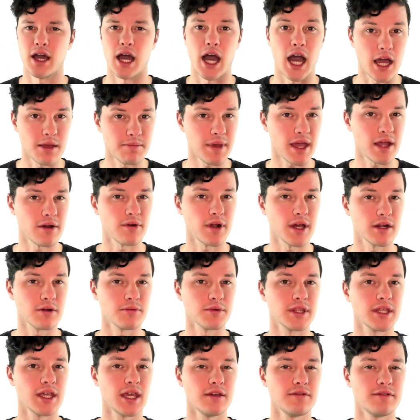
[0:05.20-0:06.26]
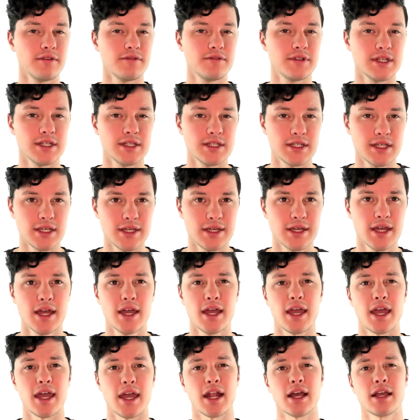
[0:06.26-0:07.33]
I'm Matt Reiner with K15T,
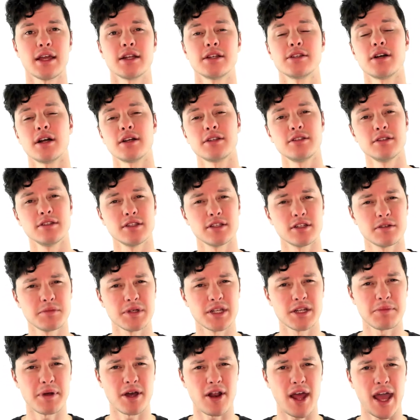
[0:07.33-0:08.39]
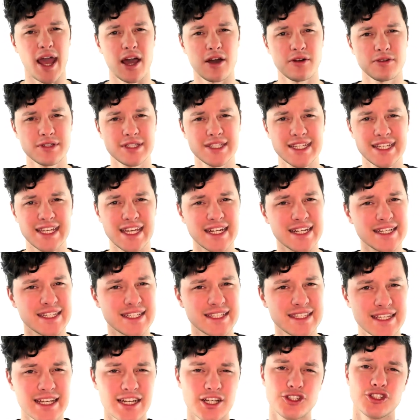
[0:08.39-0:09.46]
and I'm going to talk to you a little bit about how to get a
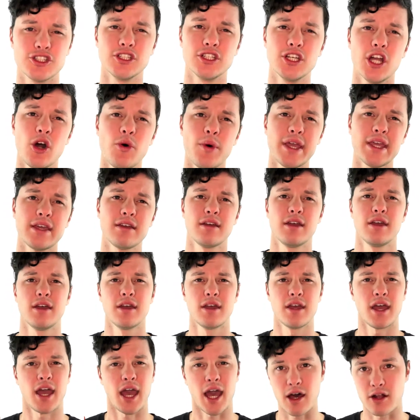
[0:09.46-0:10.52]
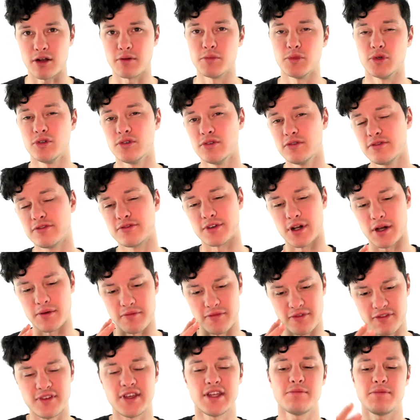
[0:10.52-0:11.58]
discussion going, how to move from
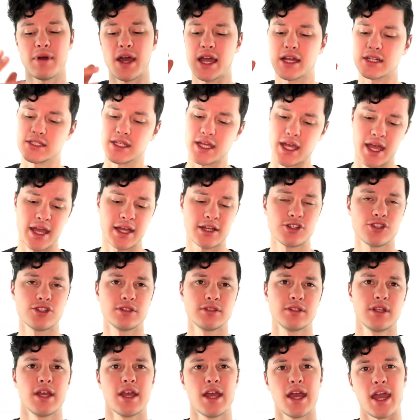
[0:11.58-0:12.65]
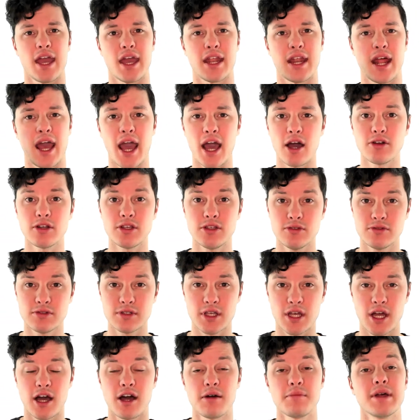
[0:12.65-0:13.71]
feedback to action, and how to use
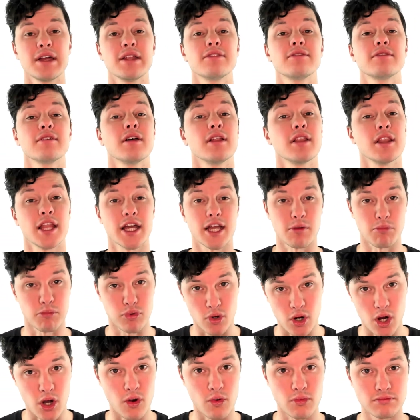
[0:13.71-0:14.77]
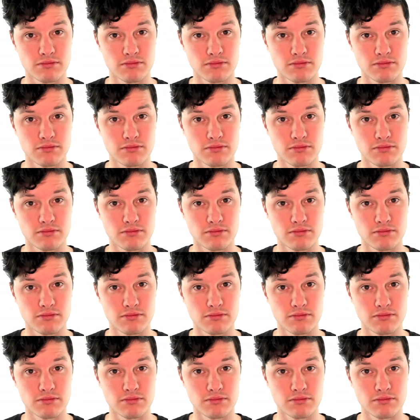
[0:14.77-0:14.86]
comments like a pro.